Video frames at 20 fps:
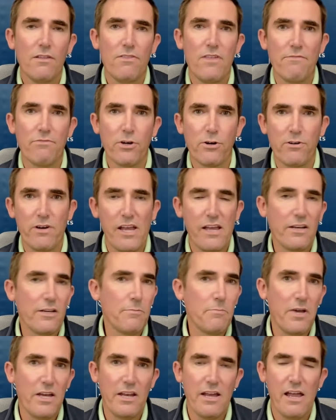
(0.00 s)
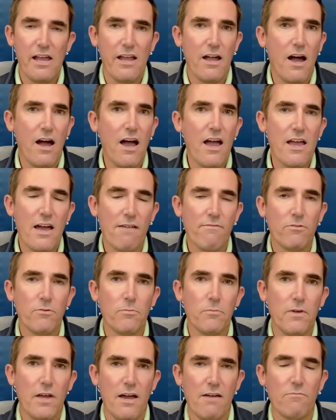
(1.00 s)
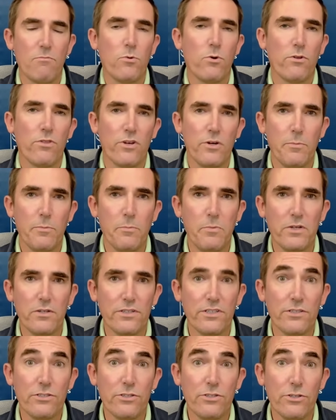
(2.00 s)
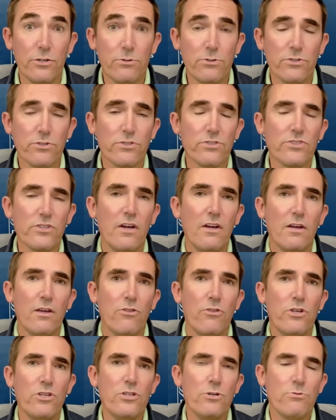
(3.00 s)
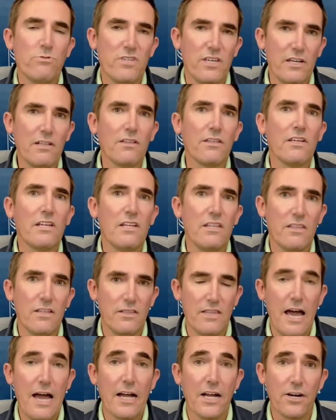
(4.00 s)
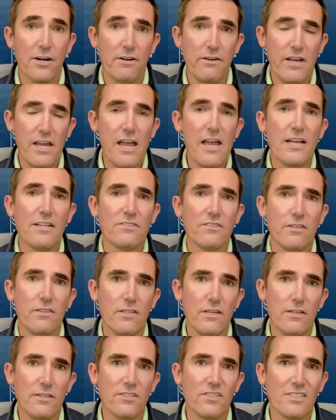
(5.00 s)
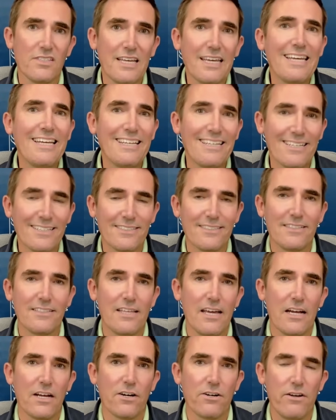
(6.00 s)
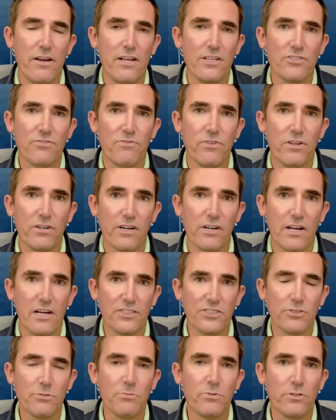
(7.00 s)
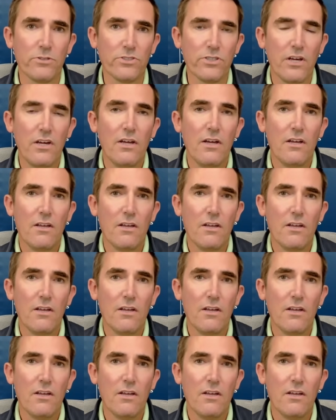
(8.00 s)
They've created Meta AI, have have more than a billion users. The utility that that creates and the hmm. stickiness that that creates for their customers,